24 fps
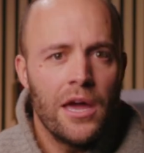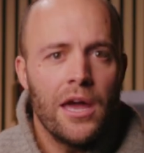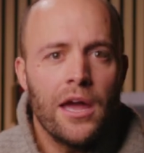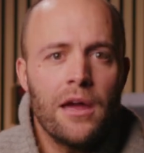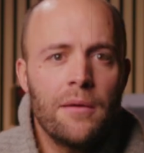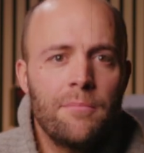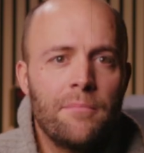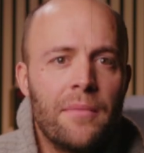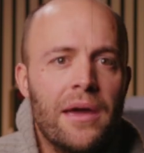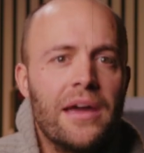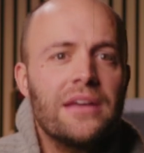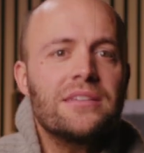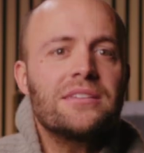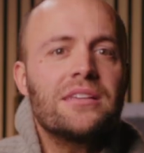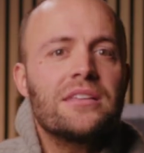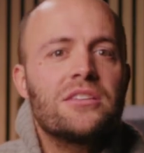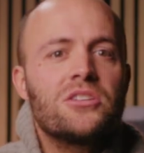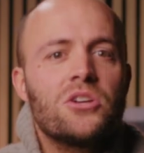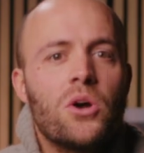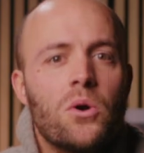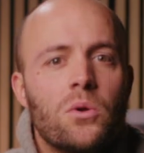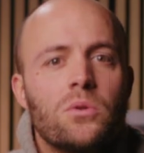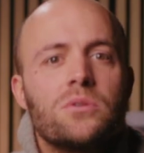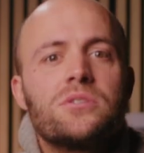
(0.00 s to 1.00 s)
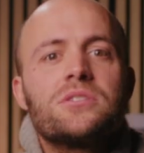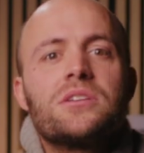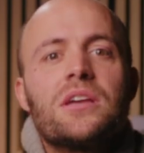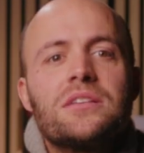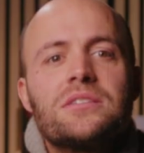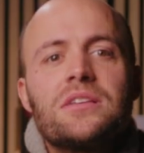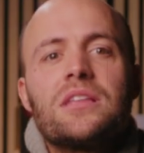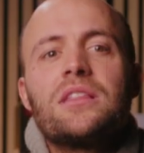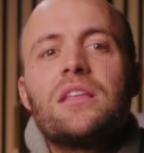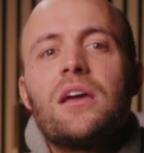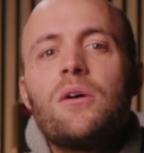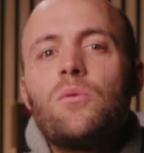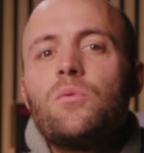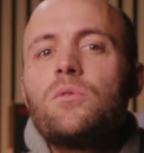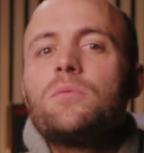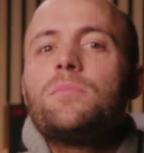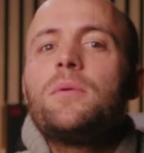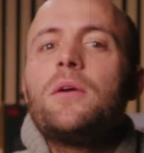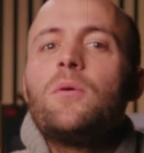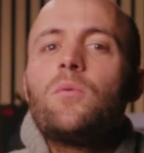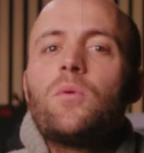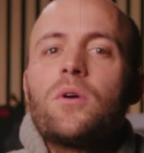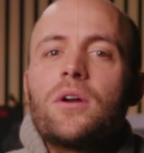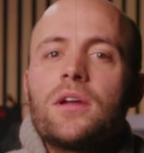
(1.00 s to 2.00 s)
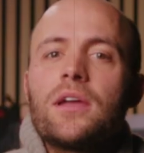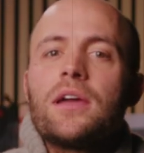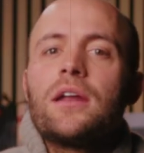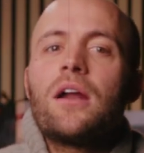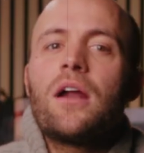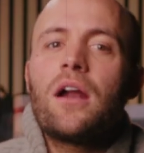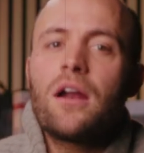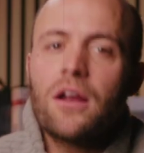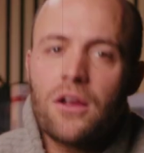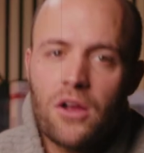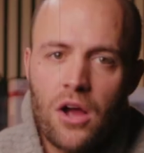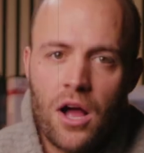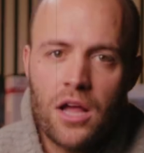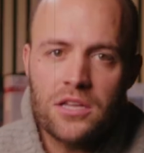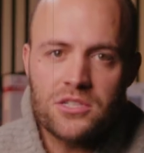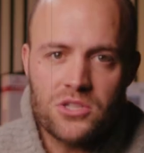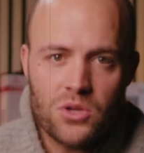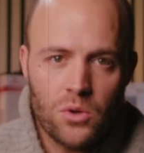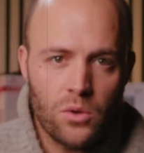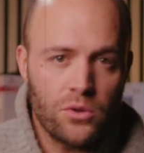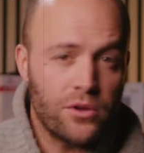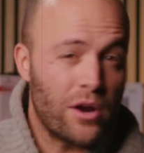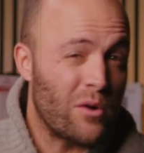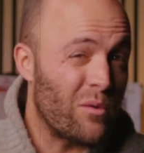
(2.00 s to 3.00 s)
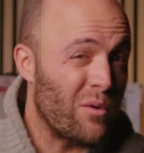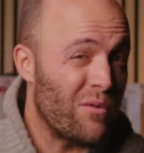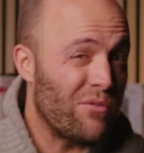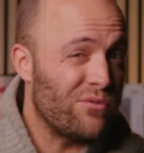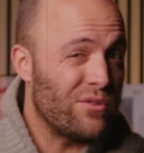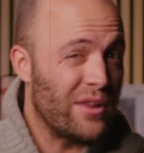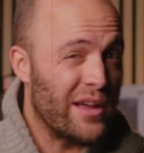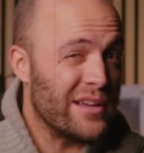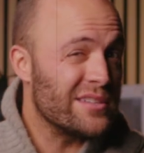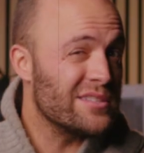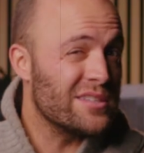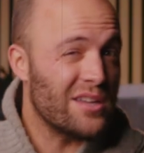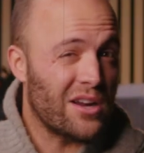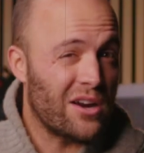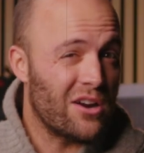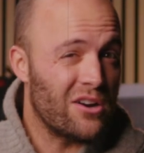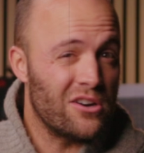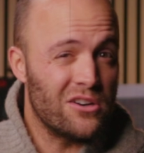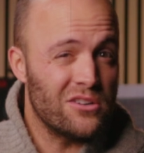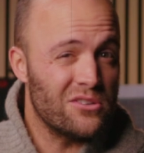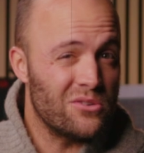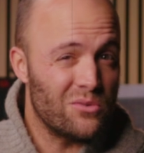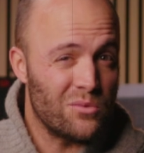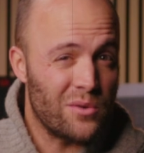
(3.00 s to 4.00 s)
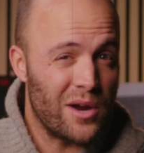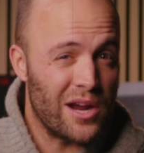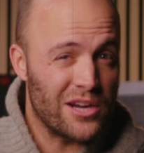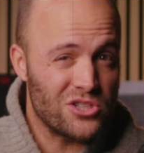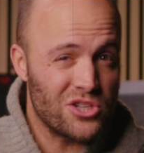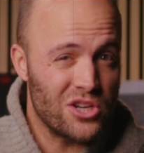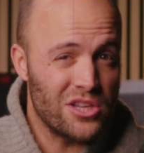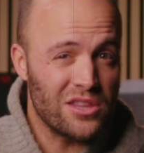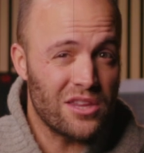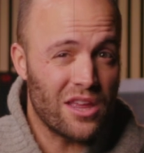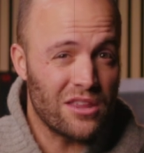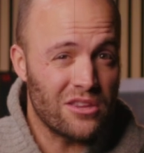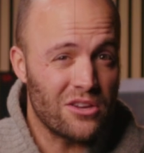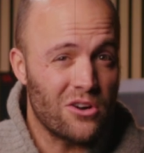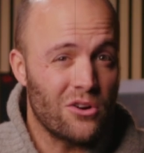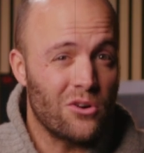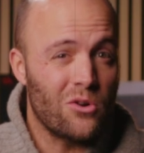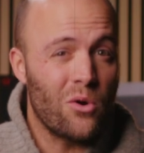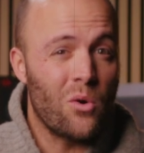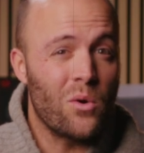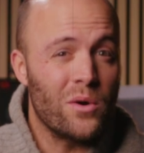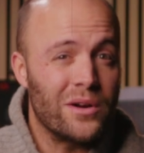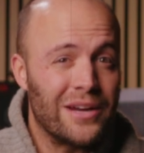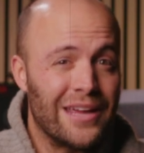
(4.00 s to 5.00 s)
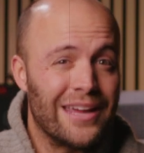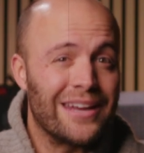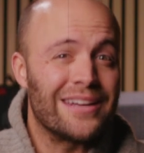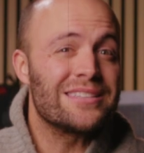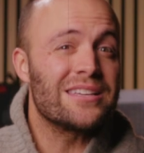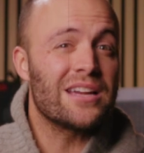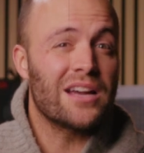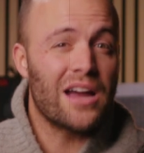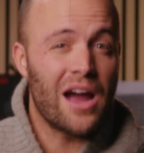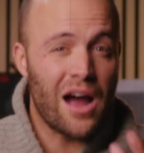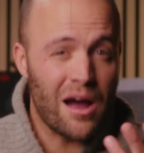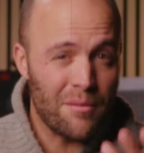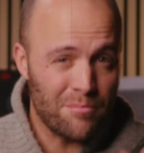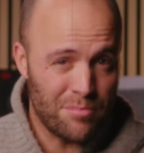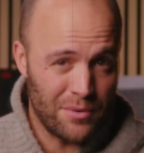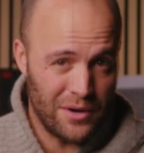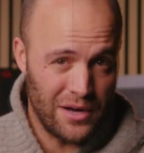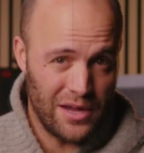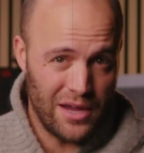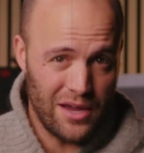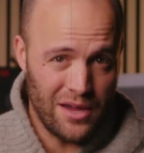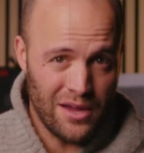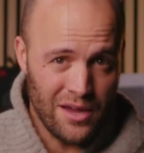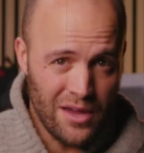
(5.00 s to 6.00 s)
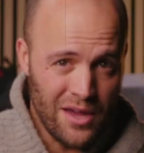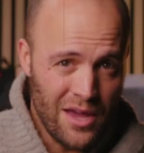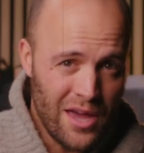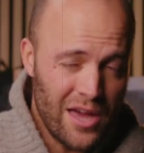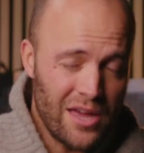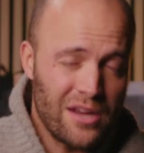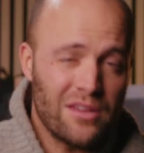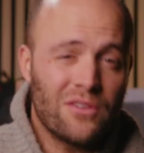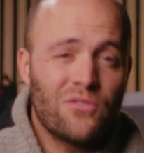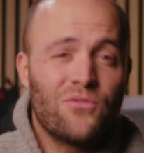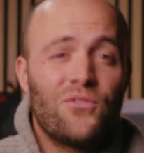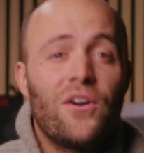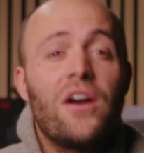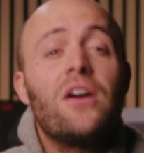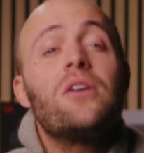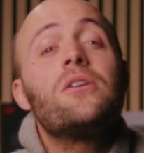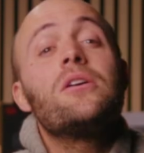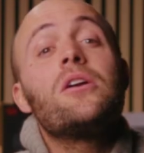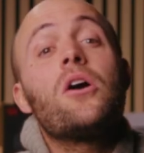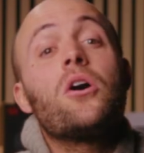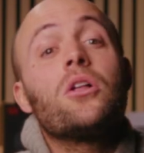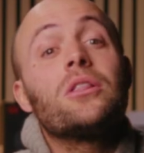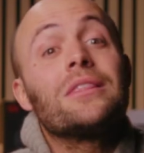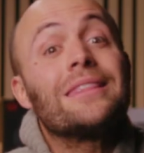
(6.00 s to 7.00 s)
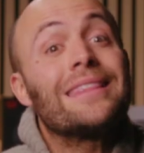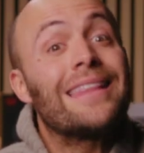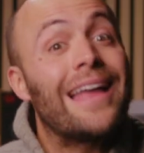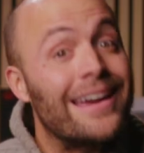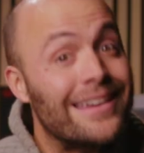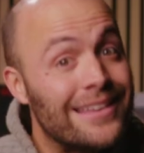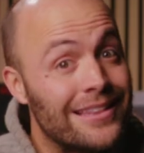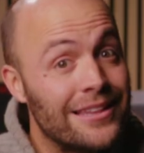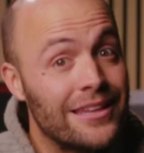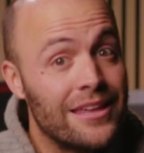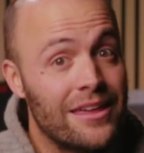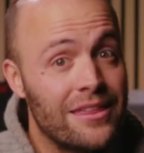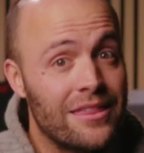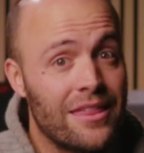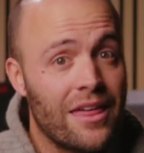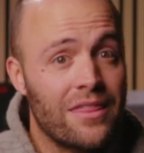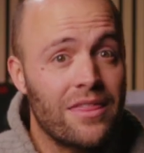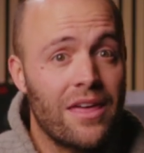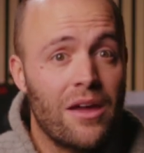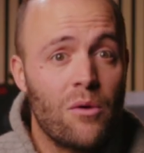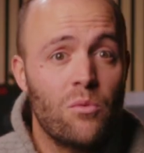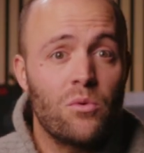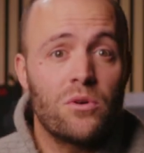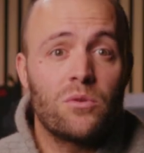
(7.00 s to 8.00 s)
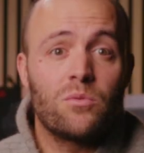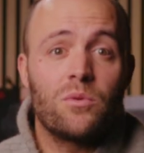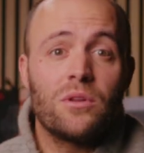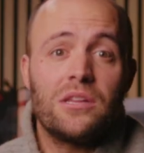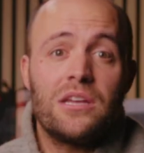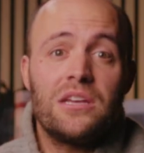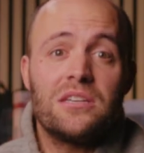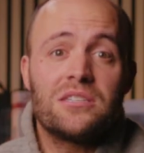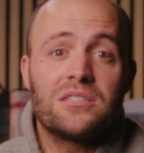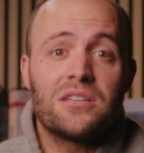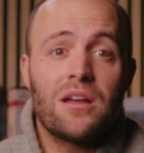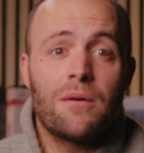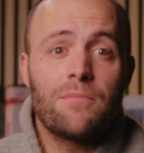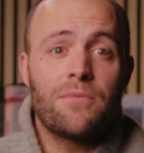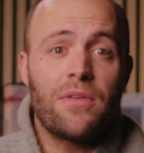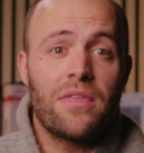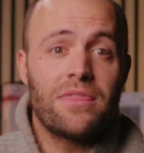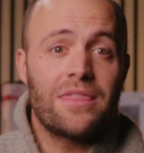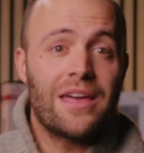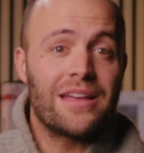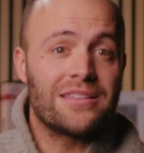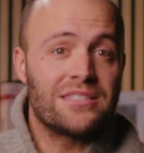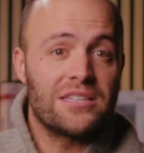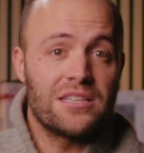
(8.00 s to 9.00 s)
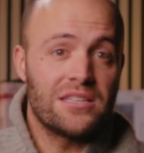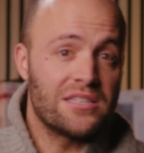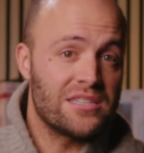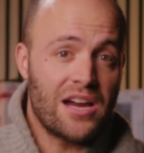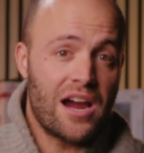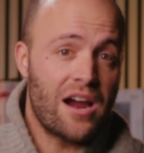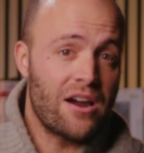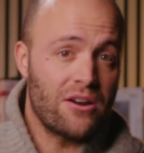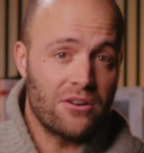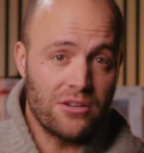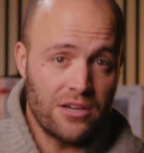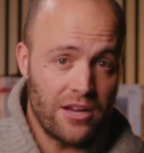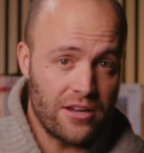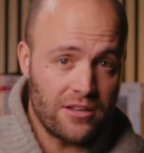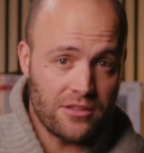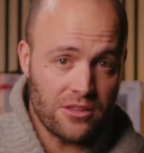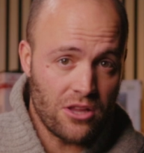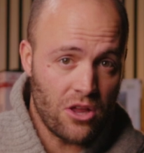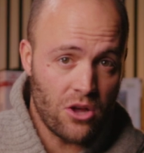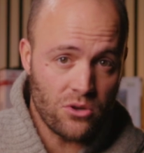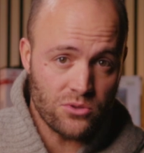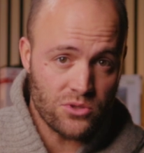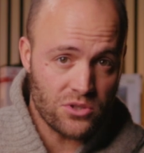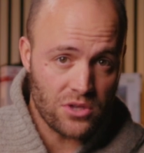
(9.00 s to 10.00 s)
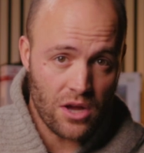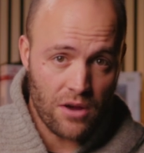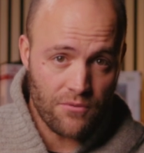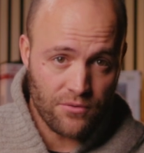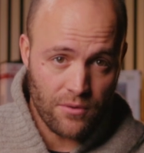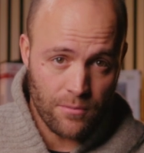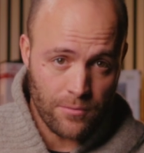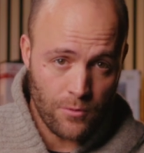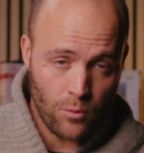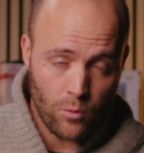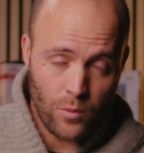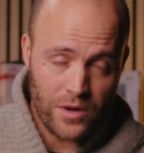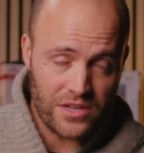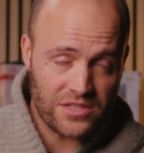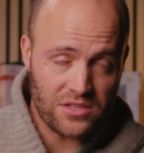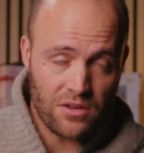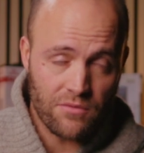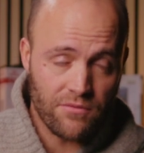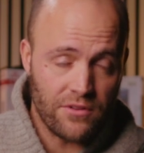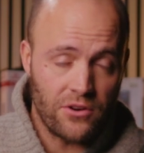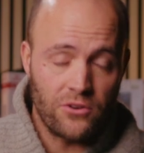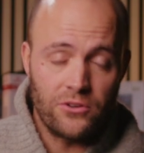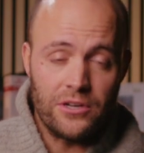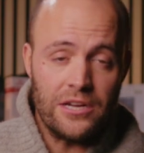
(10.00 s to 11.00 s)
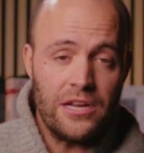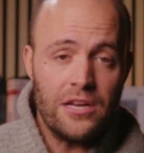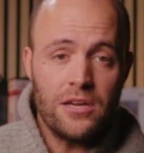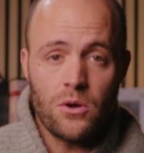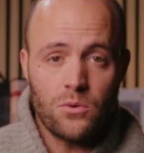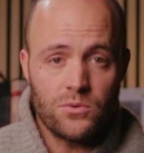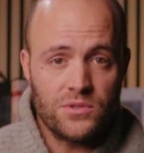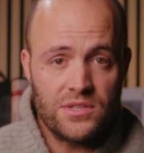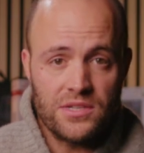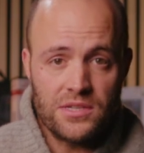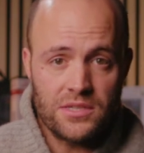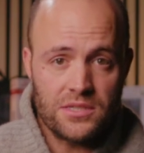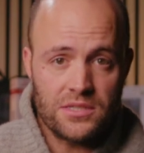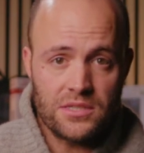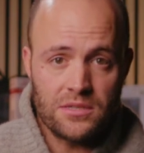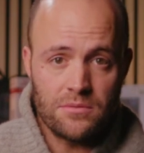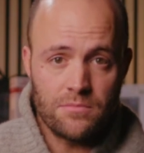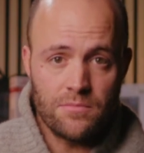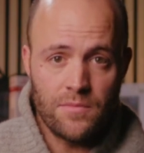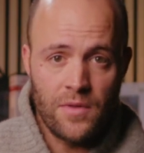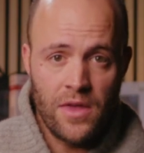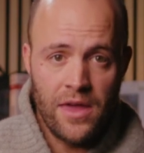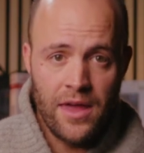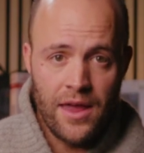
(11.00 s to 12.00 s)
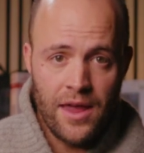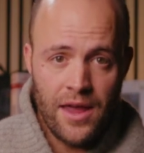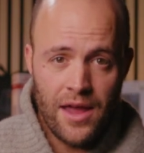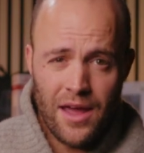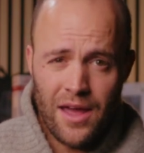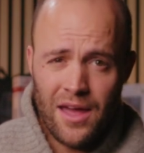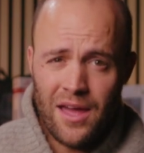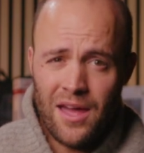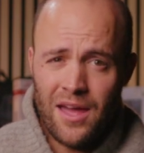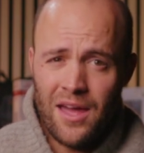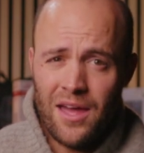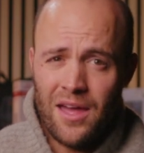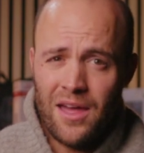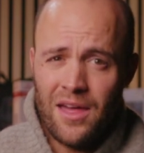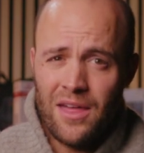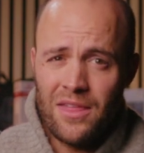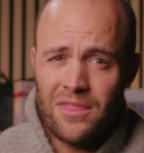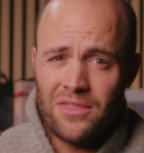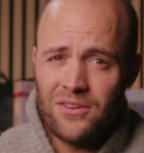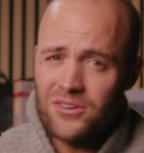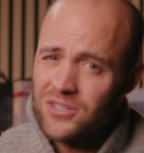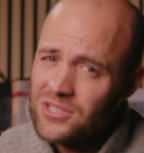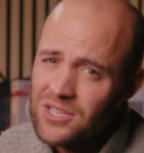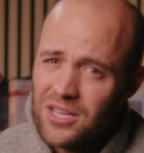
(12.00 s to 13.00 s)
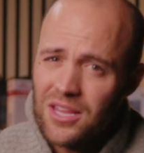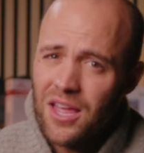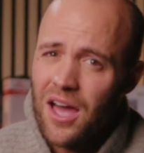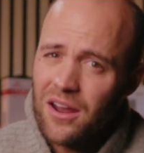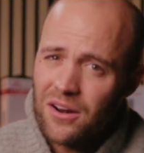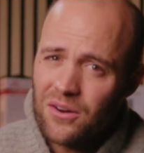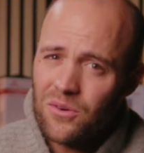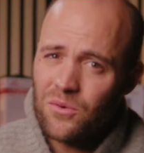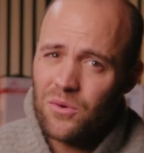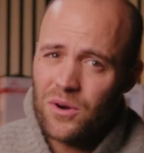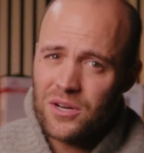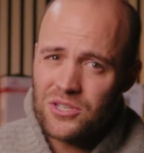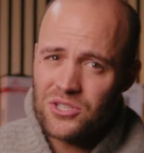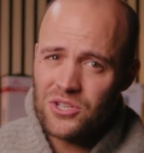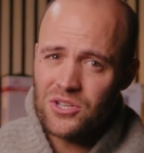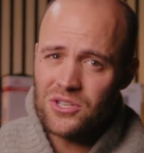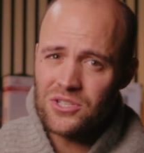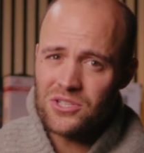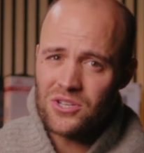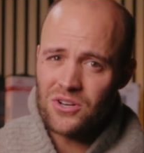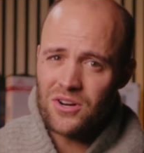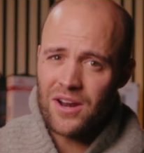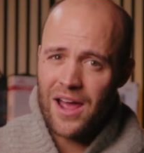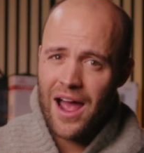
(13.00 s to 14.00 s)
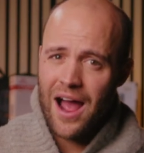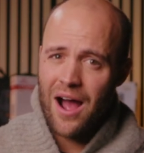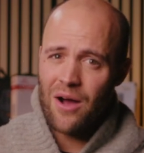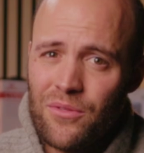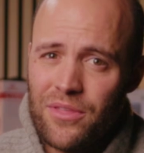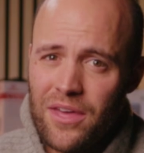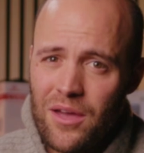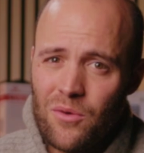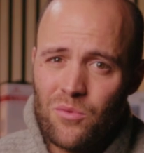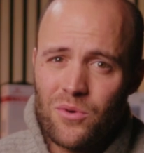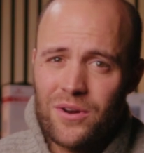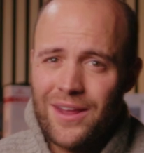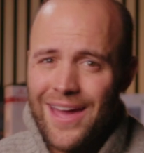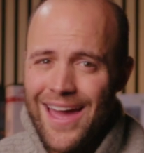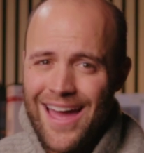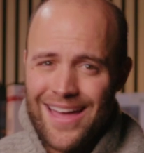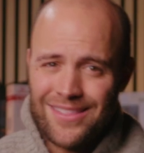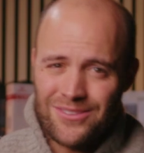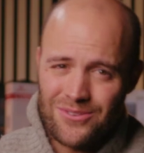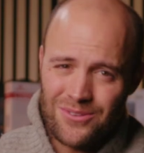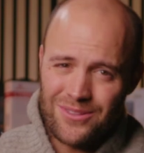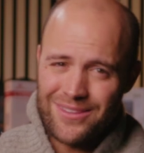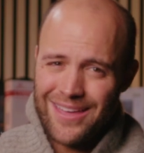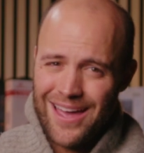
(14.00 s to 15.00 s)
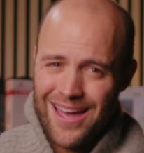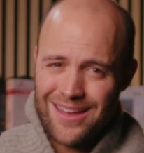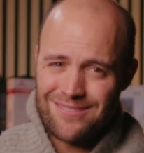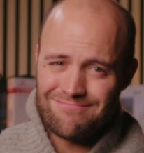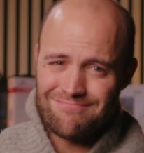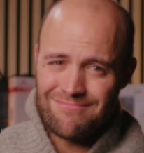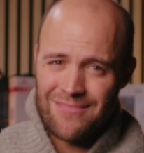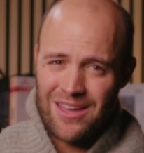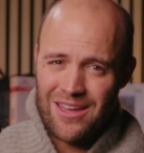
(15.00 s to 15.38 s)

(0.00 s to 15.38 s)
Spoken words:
It makes a total sense that they would be working on a console that reflects the current direction that they're going in as a company. It is very unlikely that they would release something that's entirely closed off from the rest of their ecosystem. And there's a lot of questions on how they would handle that.